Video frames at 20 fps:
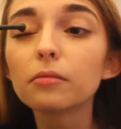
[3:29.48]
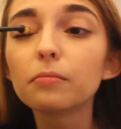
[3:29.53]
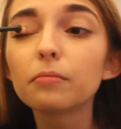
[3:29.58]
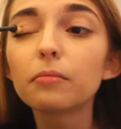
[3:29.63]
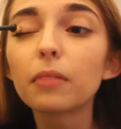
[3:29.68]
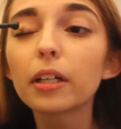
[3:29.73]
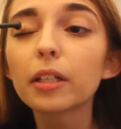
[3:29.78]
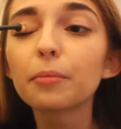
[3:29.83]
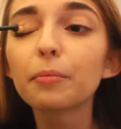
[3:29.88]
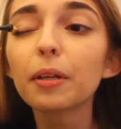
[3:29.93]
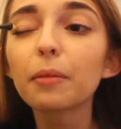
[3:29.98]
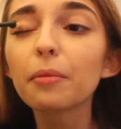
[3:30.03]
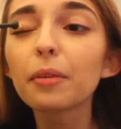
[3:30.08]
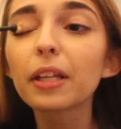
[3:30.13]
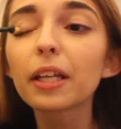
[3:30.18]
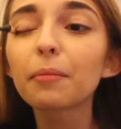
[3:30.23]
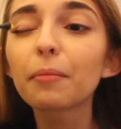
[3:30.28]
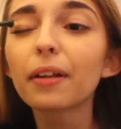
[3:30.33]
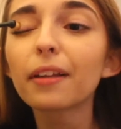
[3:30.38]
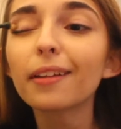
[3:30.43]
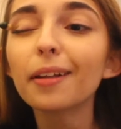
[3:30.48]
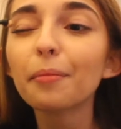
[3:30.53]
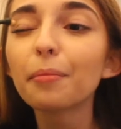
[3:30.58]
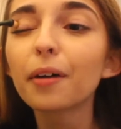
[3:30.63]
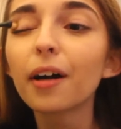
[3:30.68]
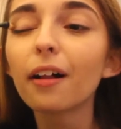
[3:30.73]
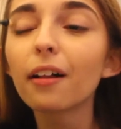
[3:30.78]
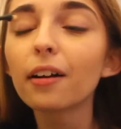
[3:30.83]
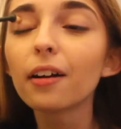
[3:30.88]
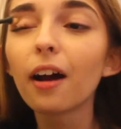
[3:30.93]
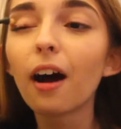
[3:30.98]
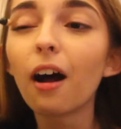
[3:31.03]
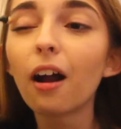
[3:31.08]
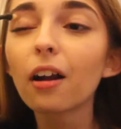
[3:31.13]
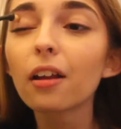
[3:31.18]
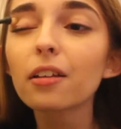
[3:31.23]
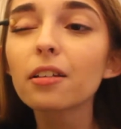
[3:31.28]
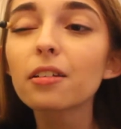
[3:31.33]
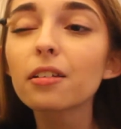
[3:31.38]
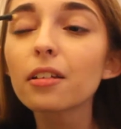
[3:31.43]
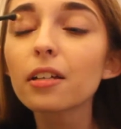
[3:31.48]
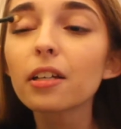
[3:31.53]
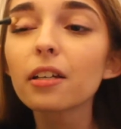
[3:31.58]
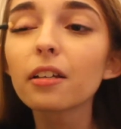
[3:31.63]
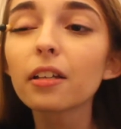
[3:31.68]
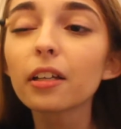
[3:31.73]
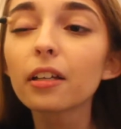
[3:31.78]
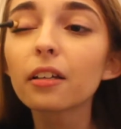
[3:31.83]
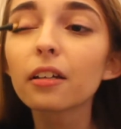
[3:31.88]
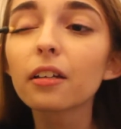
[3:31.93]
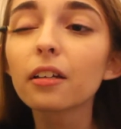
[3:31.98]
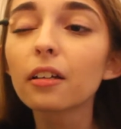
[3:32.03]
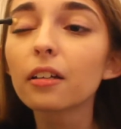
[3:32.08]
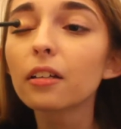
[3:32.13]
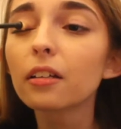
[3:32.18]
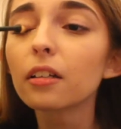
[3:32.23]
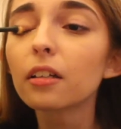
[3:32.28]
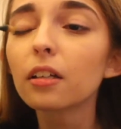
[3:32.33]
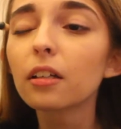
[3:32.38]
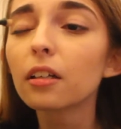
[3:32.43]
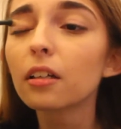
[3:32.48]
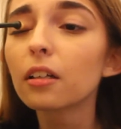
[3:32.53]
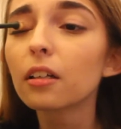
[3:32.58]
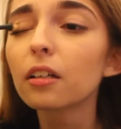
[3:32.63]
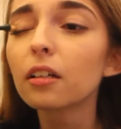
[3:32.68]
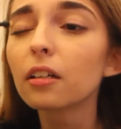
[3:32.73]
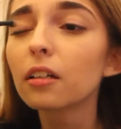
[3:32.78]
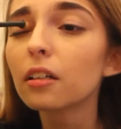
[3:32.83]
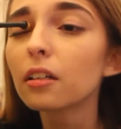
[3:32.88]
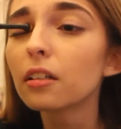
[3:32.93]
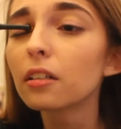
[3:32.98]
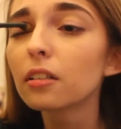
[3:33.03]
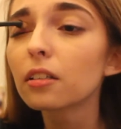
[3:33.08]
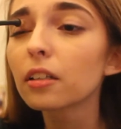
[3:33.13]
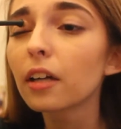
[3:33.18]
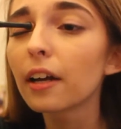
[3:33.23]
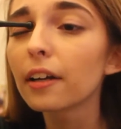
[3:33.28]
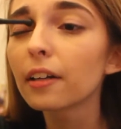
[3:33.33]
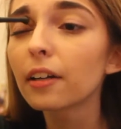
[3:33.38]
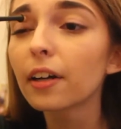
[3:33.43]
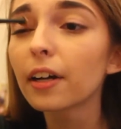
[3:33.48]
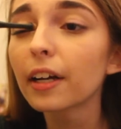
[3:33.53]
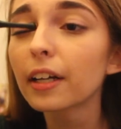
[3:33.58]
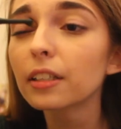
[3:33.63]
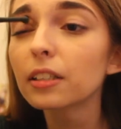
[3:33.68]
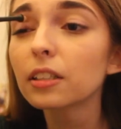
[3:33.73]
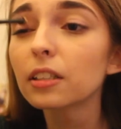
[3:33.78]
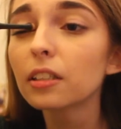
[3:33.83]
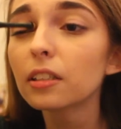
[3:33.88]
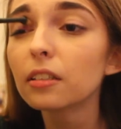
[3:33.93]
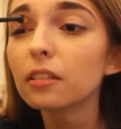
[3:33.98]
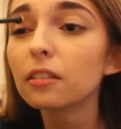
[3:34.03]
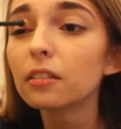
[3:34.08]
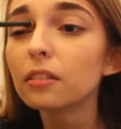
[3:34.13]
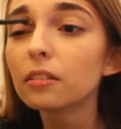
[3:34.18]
much maybe like my lip color, honestly. Like it's kind of crazy,